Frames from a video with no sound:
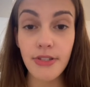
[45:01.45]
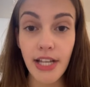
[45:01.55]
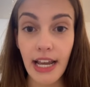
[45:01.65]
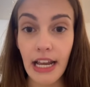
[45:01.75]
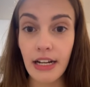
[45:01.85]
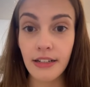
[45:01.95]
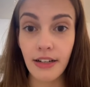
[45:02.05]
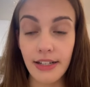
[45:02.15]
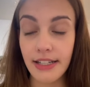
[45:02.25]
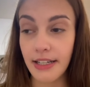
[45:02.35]
so tight
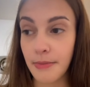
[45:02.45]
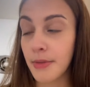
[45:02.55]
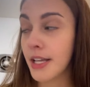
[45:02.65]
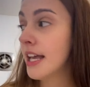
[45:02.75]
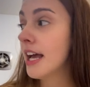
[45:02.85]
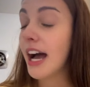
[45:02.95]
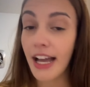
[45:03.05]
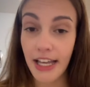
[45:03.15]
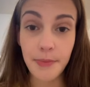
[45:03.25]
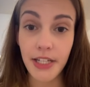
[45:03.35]
on him.
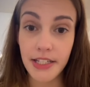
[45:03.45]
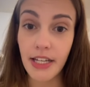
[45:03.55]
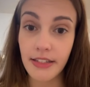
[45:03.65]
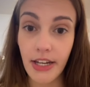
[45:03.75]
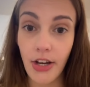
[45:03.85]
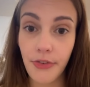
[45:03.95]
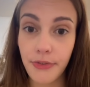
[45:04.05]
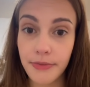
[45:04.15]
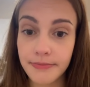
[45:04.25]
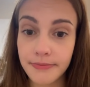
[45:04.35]
I am going to take that off.